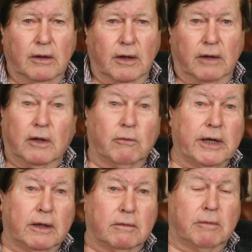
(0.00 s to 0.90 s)
And
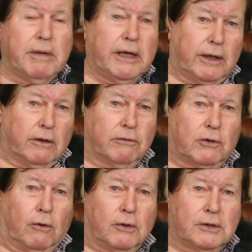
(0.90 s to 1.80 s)
the media, of
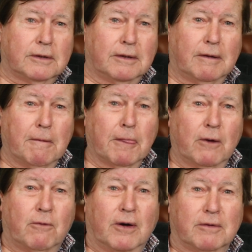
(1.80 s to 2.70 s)
course,
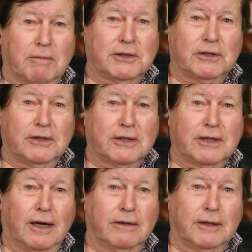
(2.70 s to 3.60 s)
won't mention this
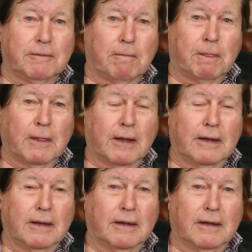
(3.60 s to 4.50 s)
either,
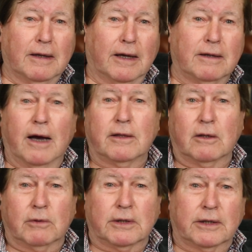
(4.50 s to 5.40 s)
and
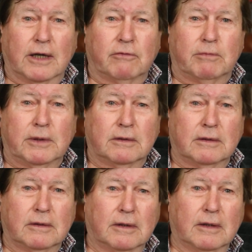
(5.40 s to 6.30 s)
neither will the
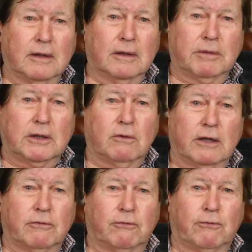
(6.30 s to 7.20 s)
government. But
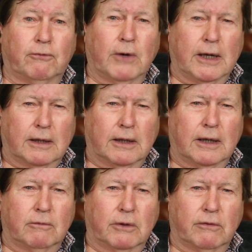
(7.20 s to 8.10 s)
quite frankly,
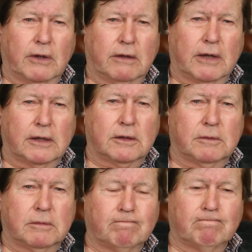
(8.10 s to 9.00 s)
I would think that's